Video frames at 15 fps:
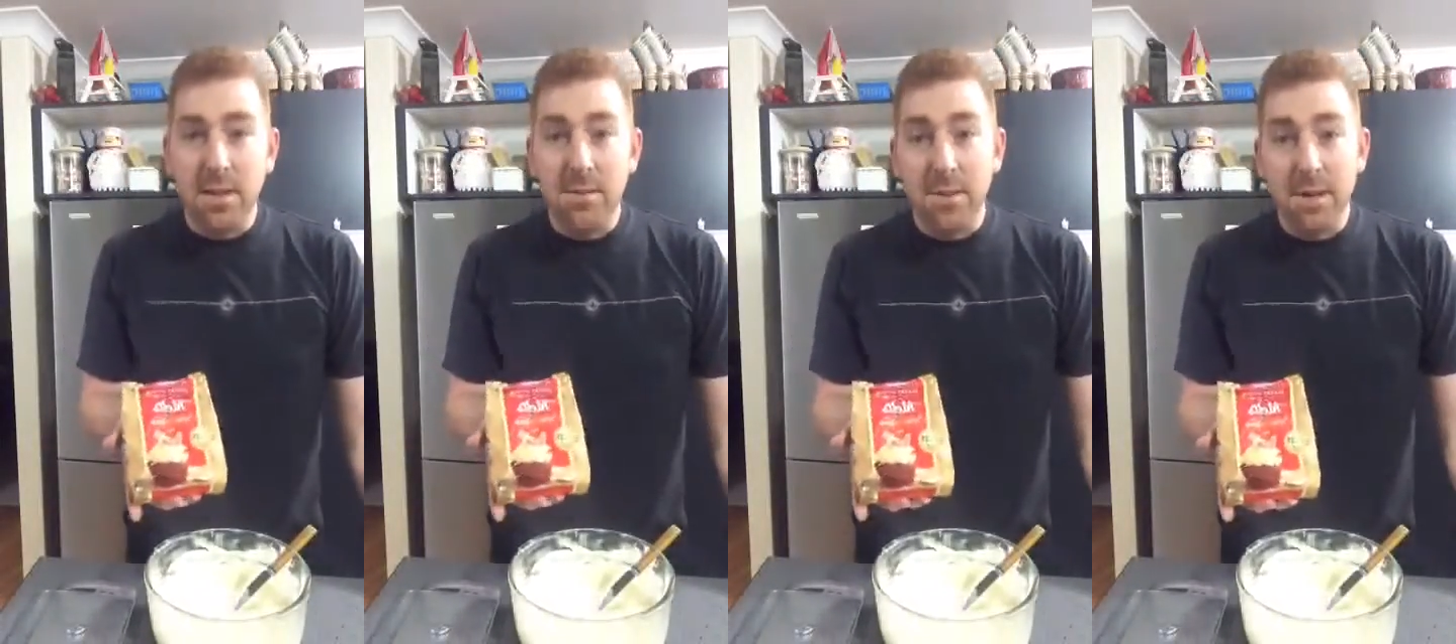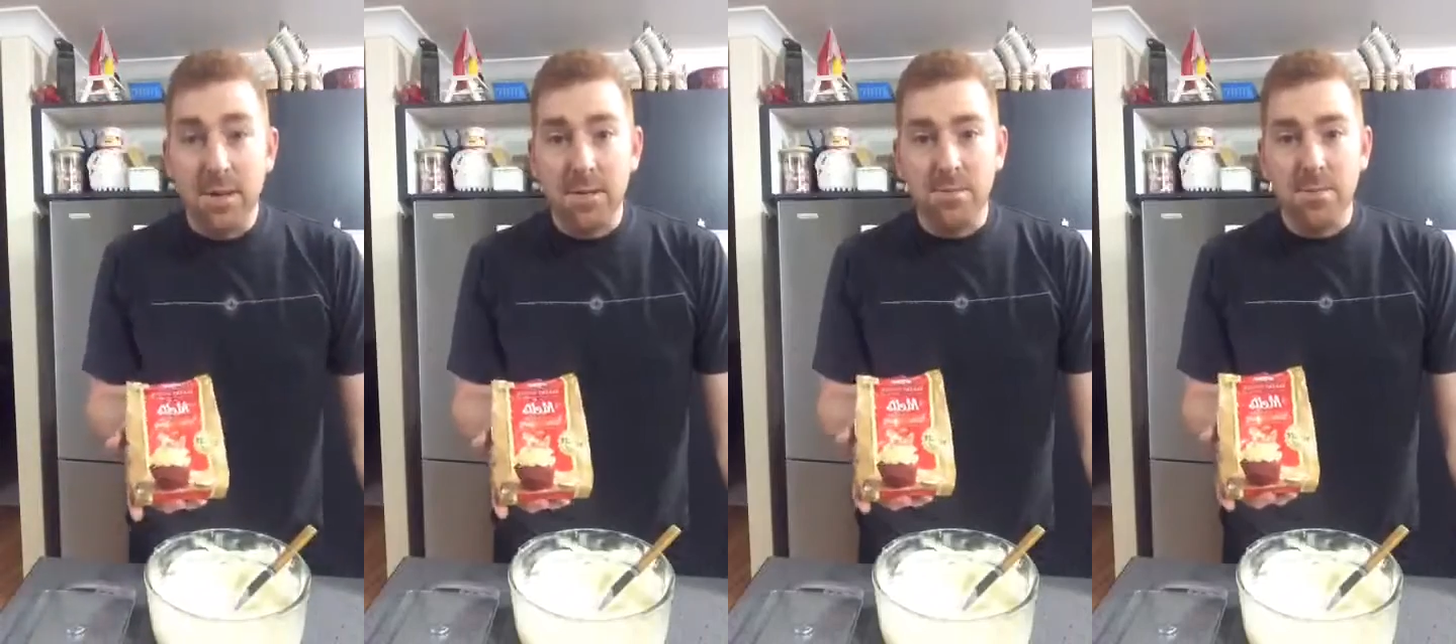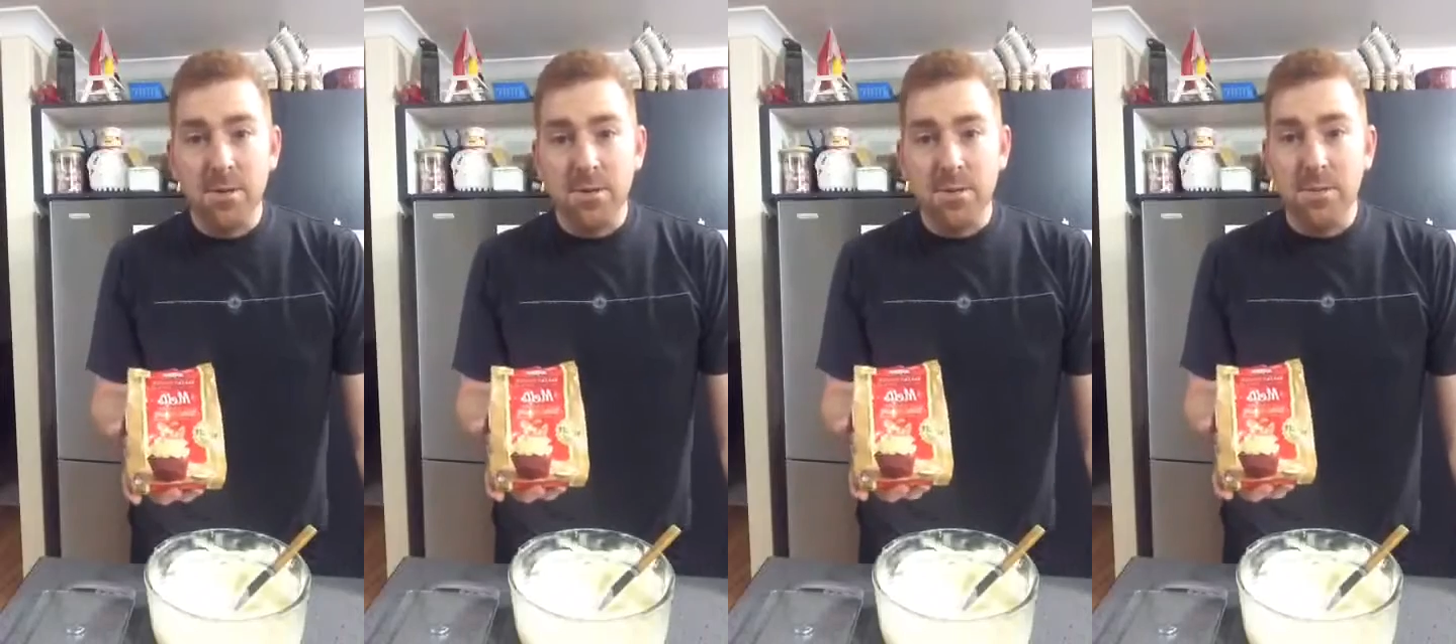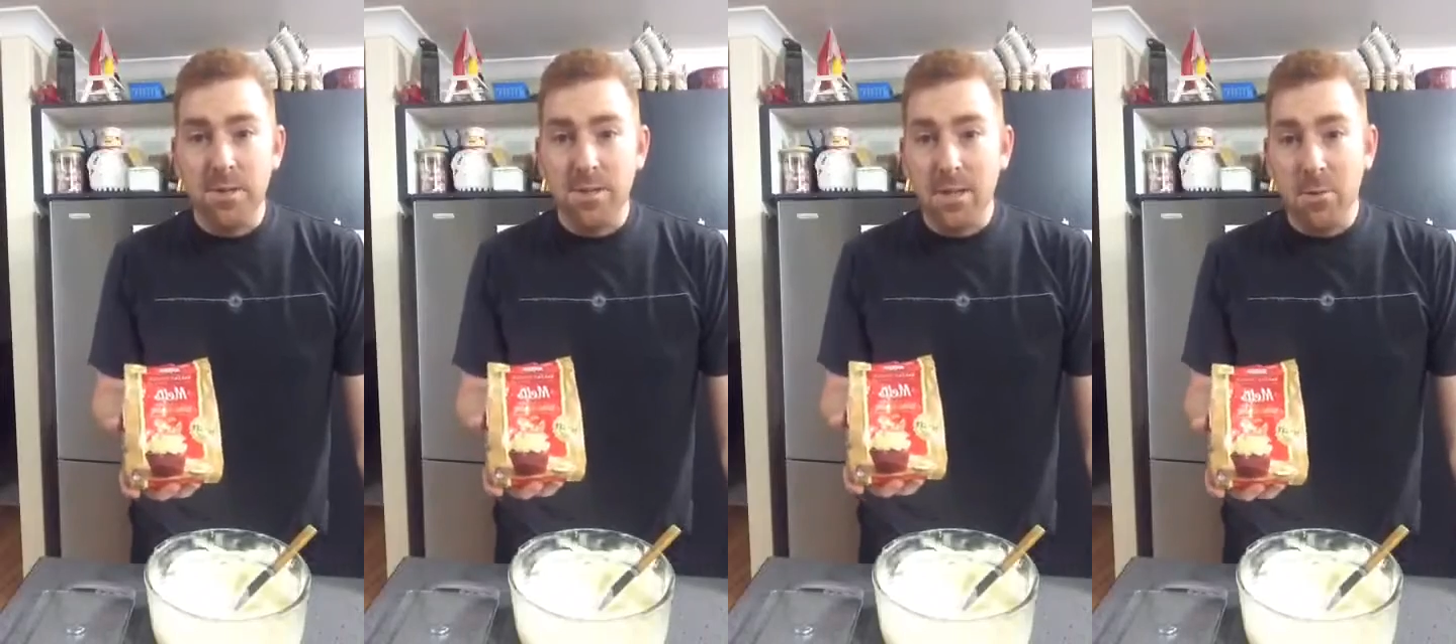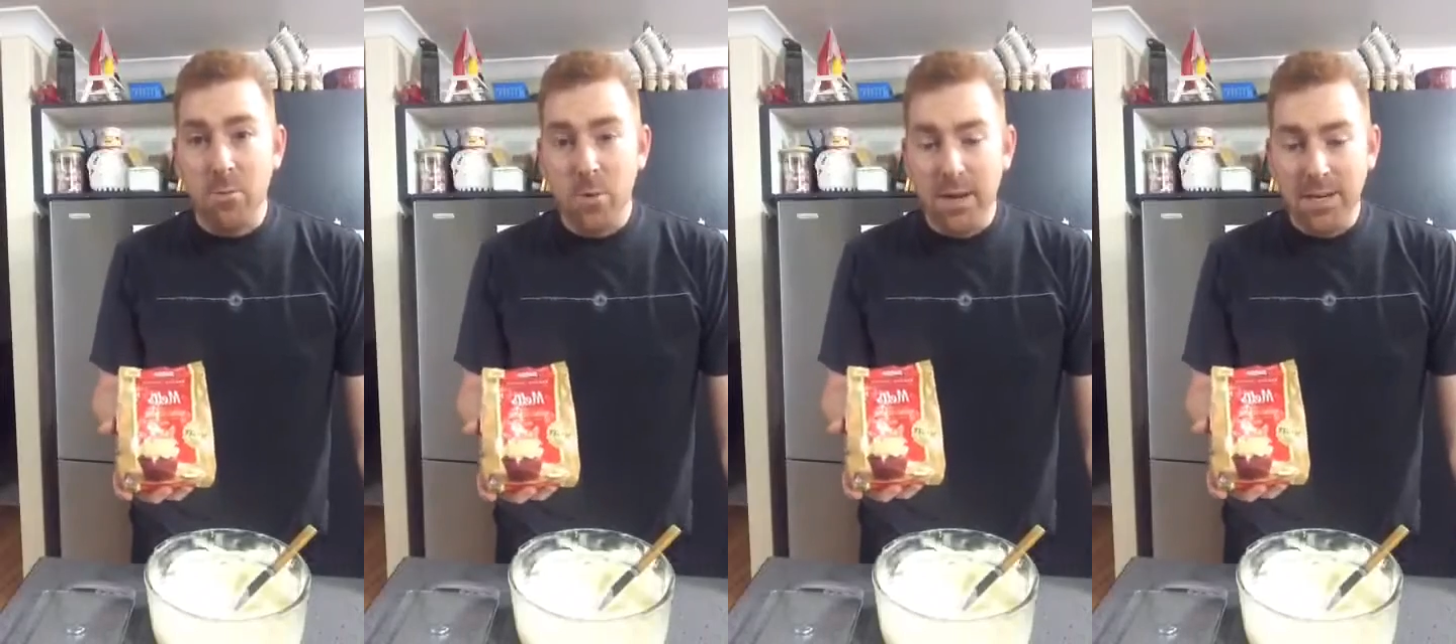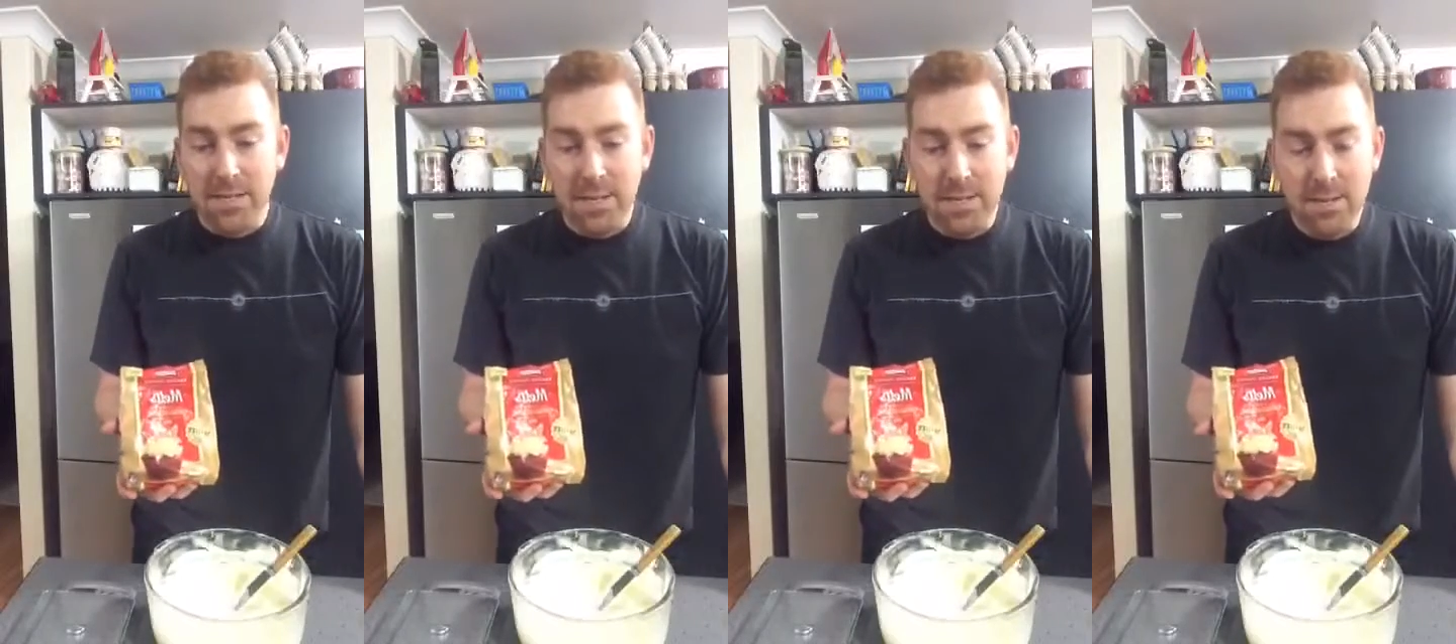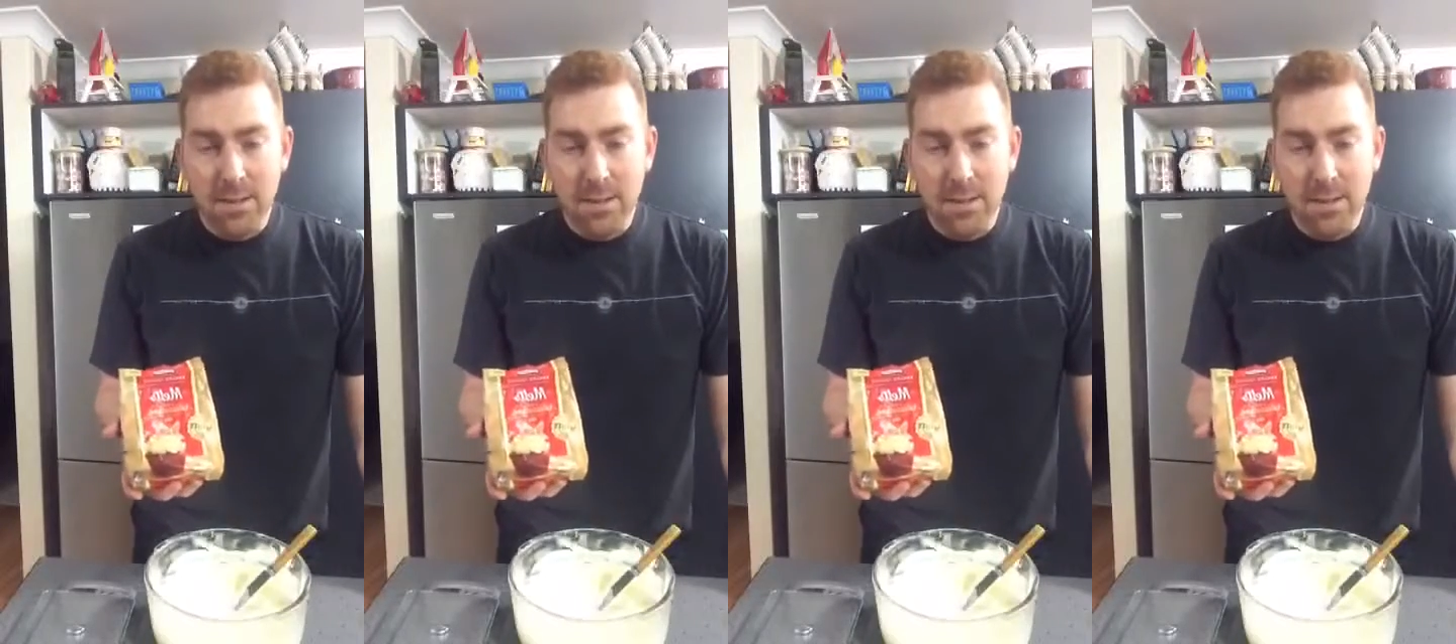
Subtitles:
Baker's melts because they're whiter